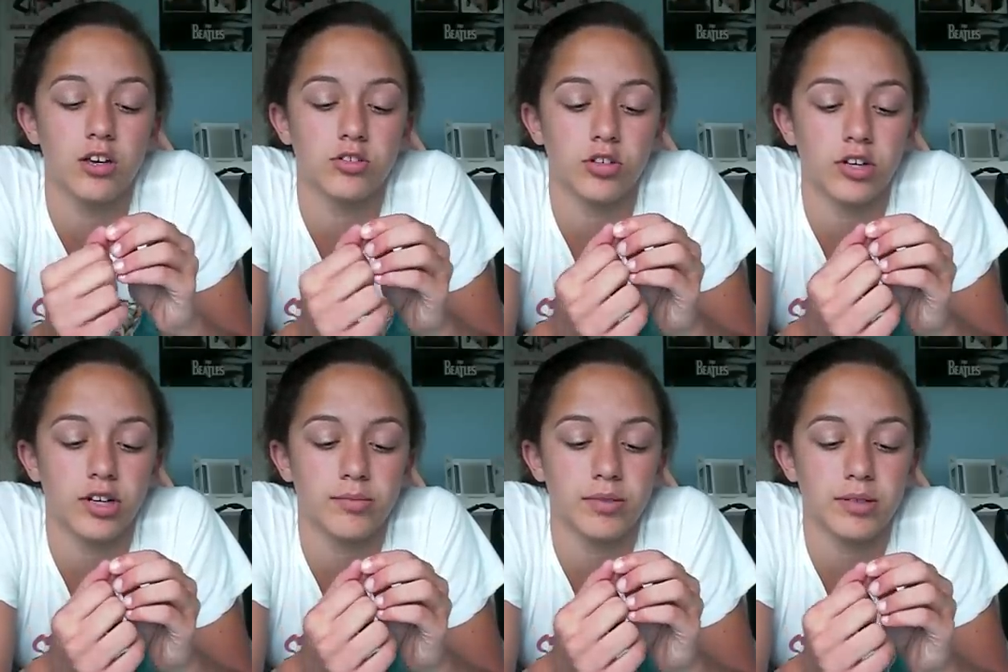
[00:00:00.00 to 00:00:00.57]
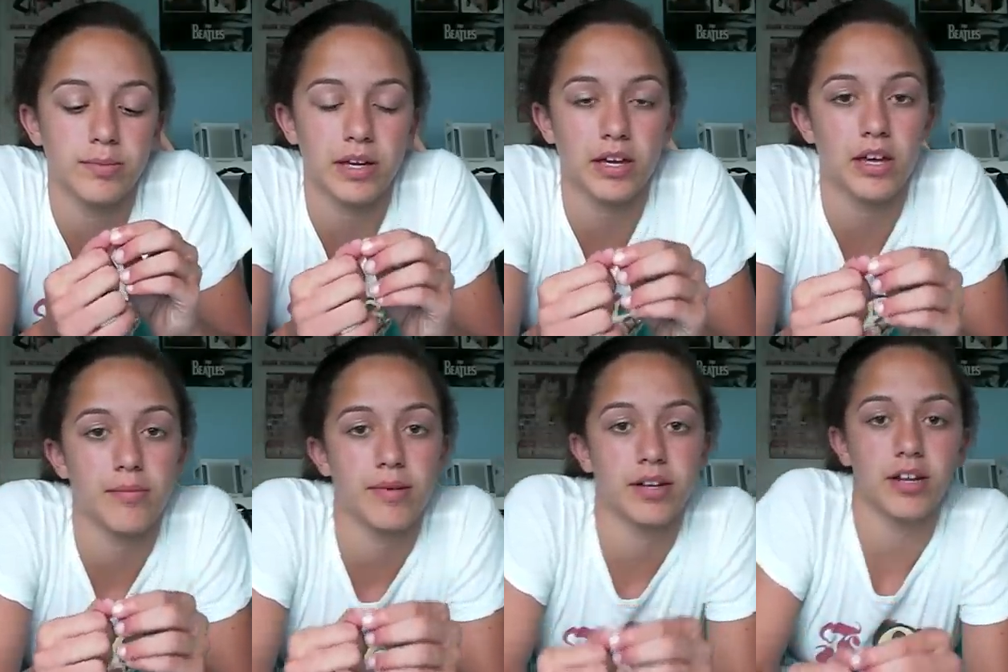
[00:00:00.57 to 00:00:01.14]
Sorry, I'm like
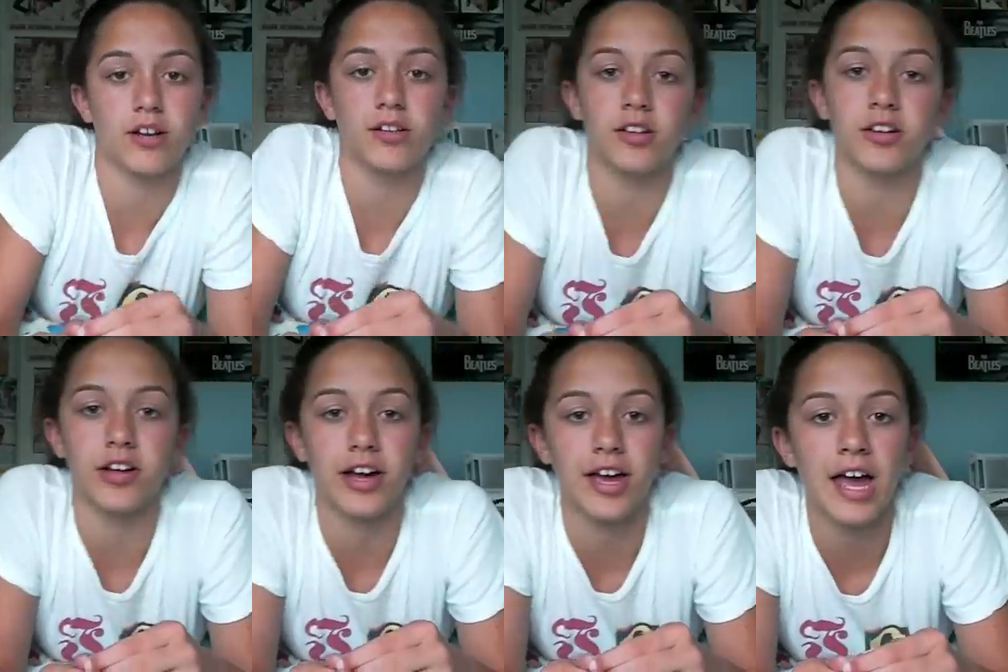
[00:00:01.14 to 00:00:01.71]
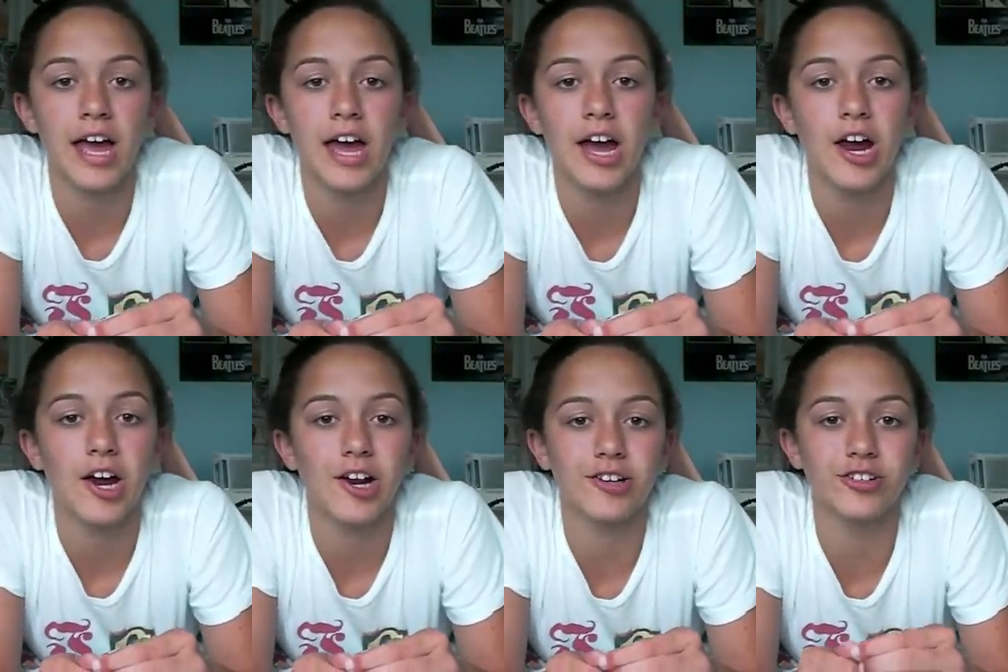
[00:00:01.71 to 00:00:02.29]
picking up my nail. Okay.
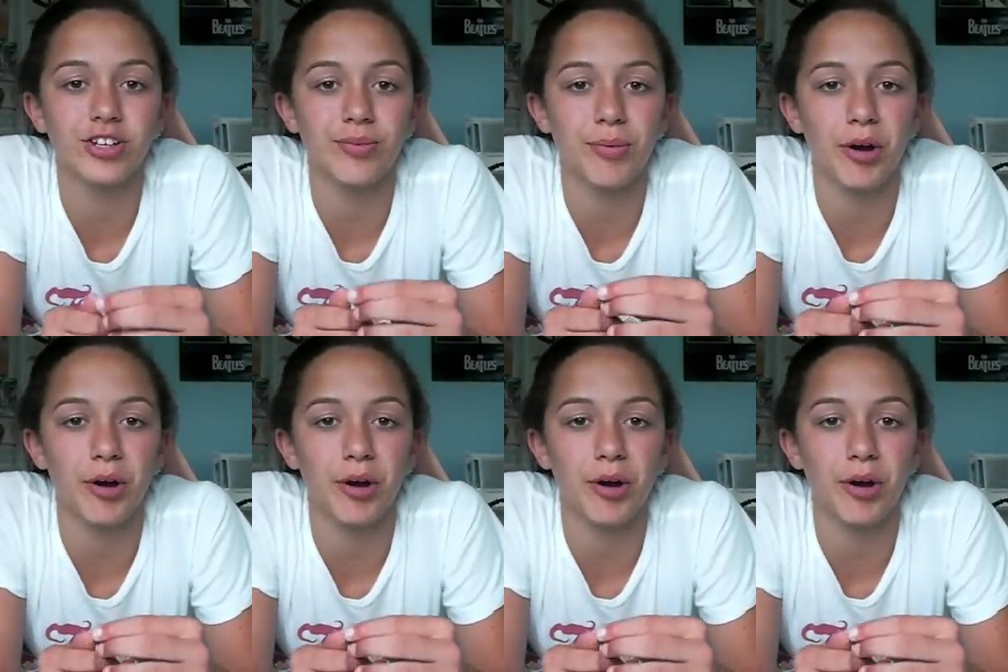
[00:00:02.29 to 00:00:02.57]
Hershey